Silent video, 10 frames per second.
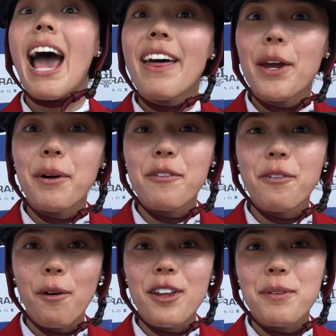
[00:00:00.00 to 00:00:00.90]
Yeah, they were
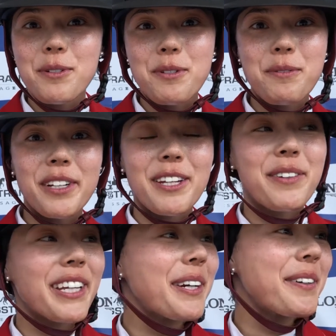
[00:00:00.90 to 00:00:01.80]
fourth, which was really,
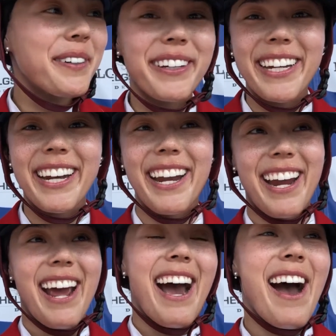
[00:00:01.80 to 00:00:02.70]
really cool.
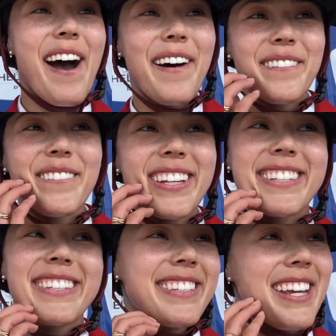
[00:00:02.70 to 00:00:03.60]
And
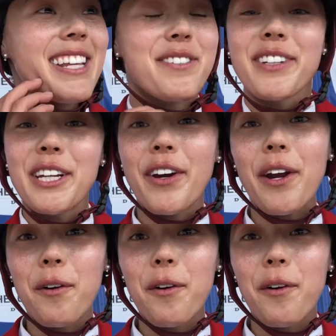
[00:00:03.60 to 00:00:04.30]
it's really great.